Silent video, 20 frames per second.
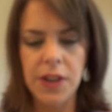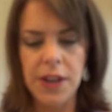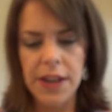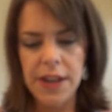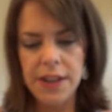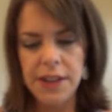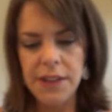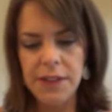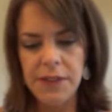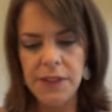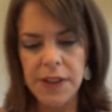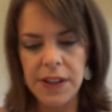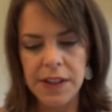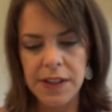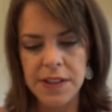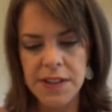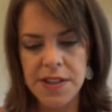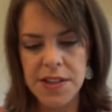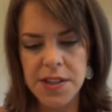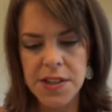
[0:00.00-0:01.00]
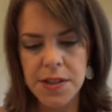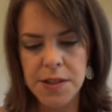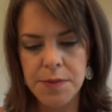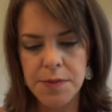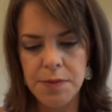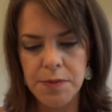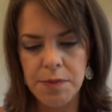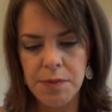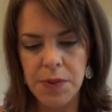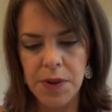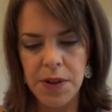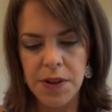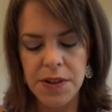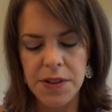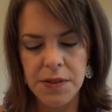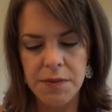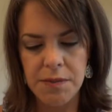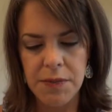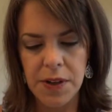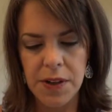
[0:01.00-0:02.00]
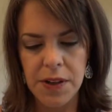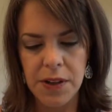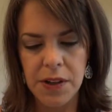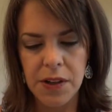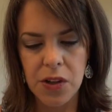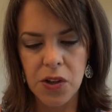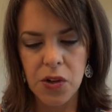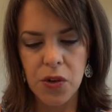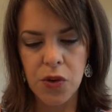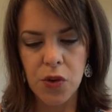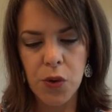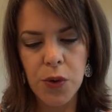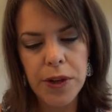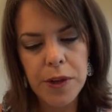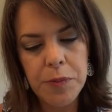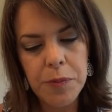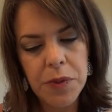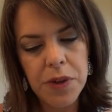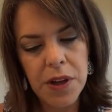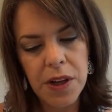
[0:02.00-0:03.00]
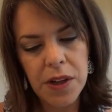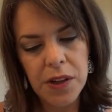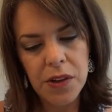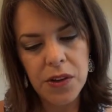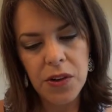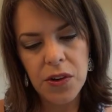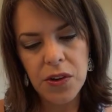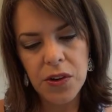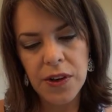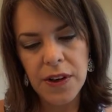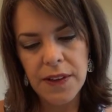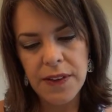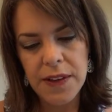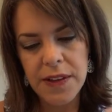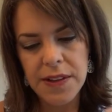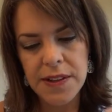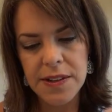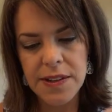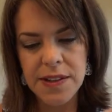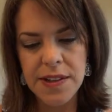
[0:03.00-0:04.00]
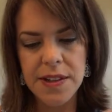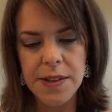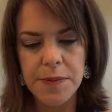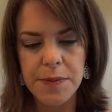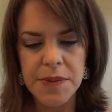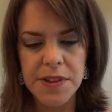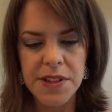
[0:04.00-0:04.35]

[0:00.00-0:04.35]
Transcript: kind of like a cream color and then some